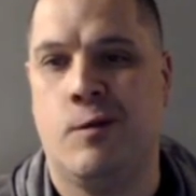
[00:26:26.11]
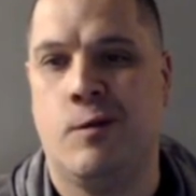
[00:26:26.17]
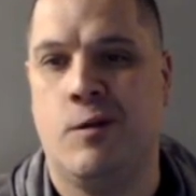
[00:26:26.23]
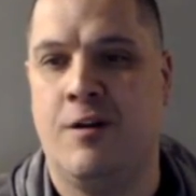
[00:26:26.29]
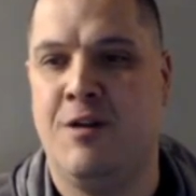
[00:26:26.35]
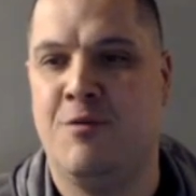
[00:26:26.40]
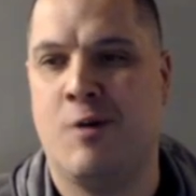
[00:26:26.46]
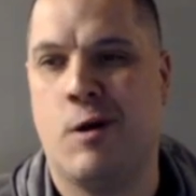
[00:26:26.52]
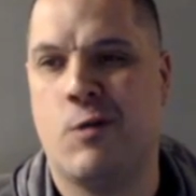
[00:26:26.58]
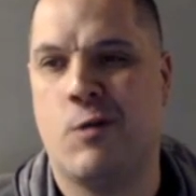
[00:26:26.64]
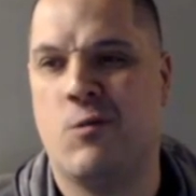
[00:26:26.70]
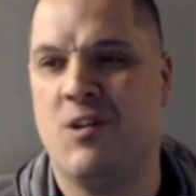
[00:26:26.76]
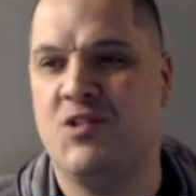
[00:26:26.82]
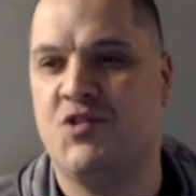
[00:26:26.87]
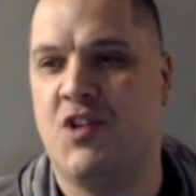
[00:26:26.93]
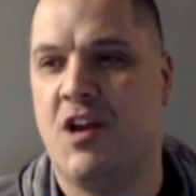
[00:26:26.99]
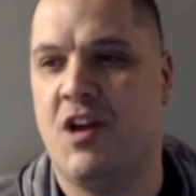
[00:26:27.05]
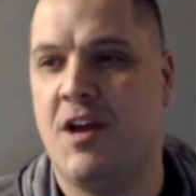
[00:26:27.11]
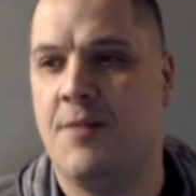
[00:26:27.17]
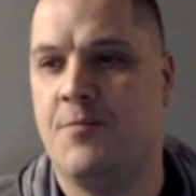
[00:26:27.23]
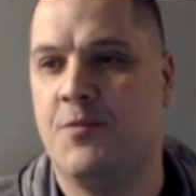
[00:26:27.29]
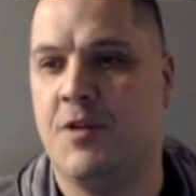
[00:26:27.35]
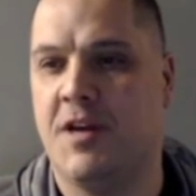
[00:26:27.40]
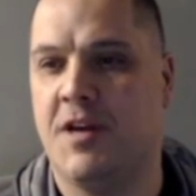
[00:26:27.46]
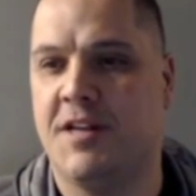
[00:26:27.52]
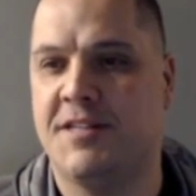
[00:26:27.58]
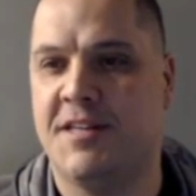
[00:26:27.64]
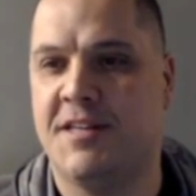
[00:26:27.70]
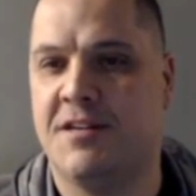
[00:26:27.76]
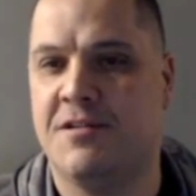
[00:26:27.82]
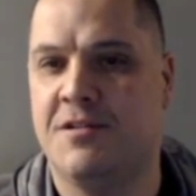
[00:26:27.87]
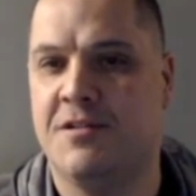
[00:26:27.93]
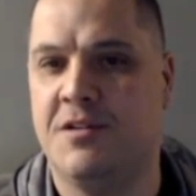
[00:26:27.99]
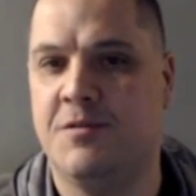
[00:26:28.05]
Alright, we got a 1-drop. We got a
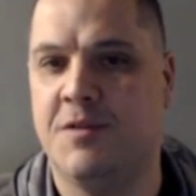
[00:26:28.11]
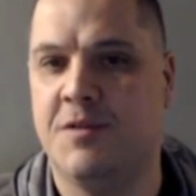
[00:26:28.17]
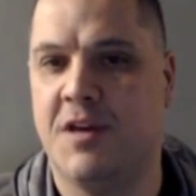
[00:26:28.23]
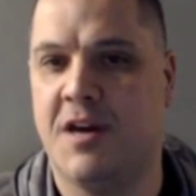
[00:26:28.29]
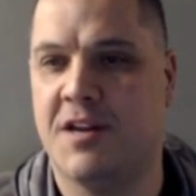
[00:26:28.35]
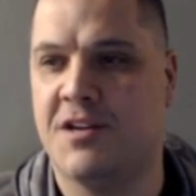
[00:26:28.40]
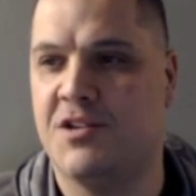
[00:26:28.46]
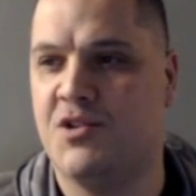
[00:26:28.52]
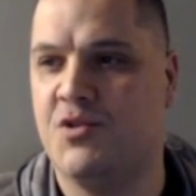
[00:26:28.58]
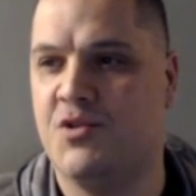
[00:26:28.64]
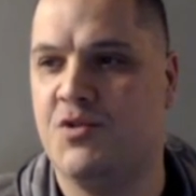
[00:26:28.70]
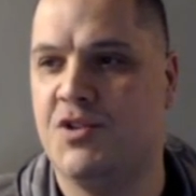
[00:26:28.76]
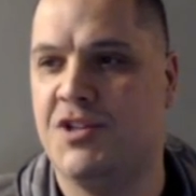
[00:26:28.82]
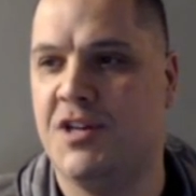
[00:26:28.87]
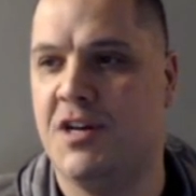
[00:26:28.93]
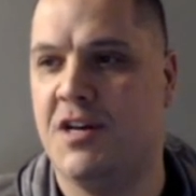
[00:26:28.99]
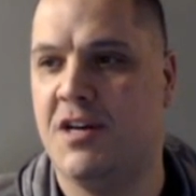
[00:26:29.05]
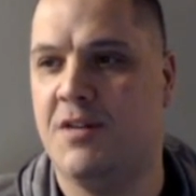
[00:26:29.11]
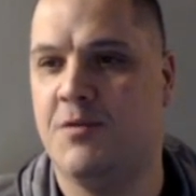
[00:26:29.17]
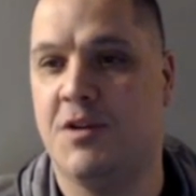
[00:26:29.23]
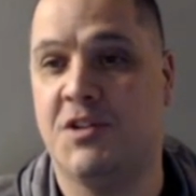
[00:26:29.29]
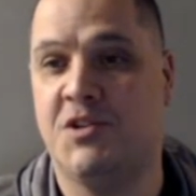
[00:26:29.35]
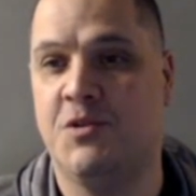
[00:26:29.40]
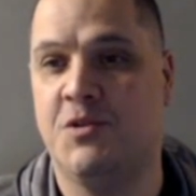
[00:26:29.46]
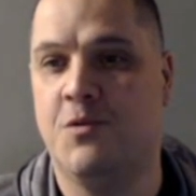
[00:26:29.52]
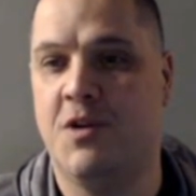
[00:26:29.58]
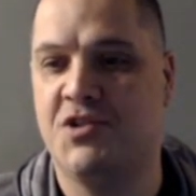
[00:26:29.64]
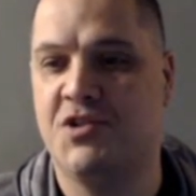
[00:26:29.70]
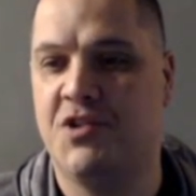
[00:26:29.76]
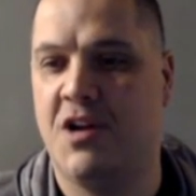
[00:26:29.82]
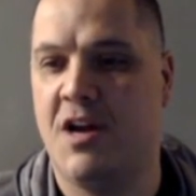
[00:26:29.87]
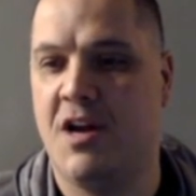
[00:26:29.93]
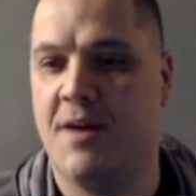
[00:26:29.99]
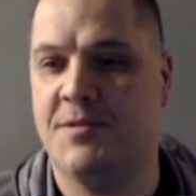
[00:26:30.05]
sickle. We got a Katyusha. We got 2
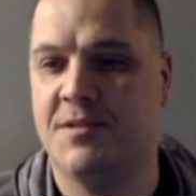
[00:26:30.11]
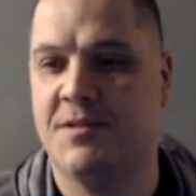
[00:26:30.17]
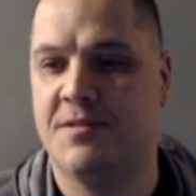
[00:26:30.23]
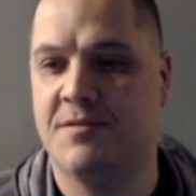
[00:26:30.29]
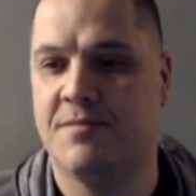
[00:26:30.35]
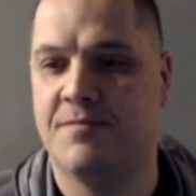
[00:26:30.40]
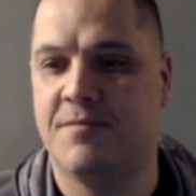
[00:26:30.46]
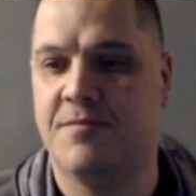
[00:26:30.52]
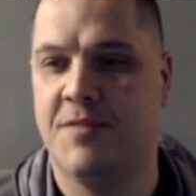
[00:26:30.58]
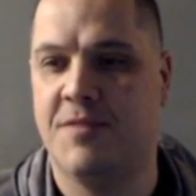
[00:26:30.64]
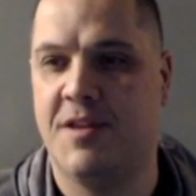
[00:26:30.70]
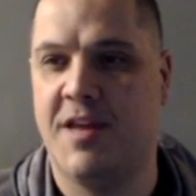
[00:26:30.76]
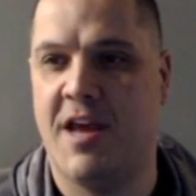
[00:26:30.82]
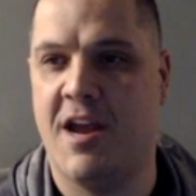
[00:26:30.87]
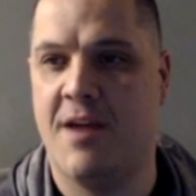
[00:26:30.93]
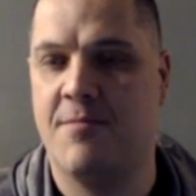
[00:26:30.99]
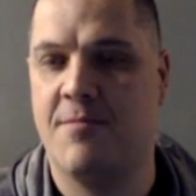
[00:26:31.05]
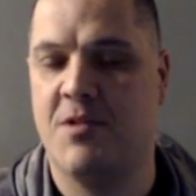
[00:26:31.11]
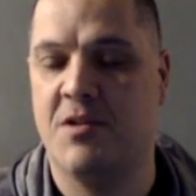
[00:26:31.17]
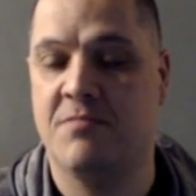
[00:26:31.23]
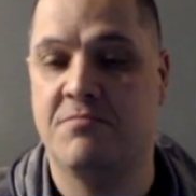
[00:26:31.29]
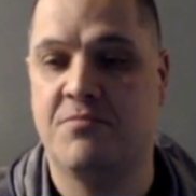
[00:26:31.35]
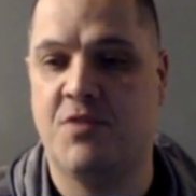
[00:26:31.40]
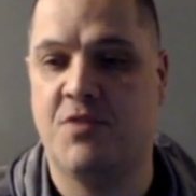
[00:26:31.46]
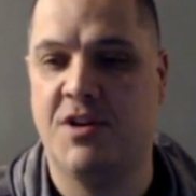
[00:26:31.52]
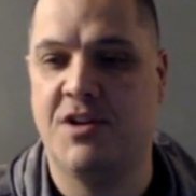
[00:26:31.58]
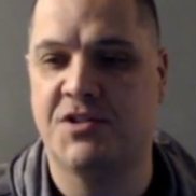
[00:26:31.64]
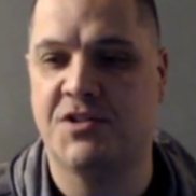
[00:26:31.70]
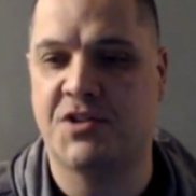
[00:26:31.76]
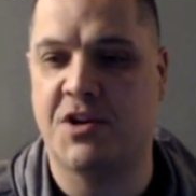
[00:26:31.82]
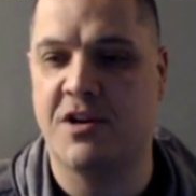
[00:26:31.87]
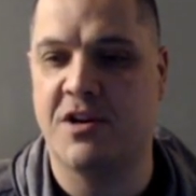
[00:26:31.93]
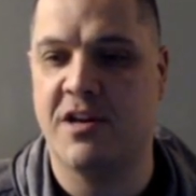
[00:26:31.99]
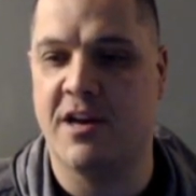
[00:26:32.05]
1-drops. And the hammer. Pretty good
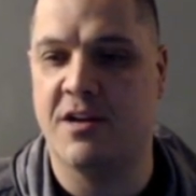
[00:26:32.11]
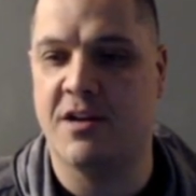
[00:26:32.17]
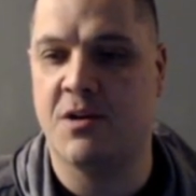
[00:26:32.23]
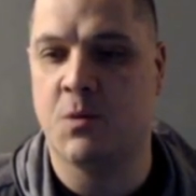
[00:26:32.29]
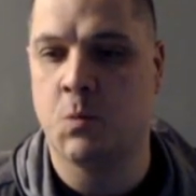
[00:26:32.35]
starting hand.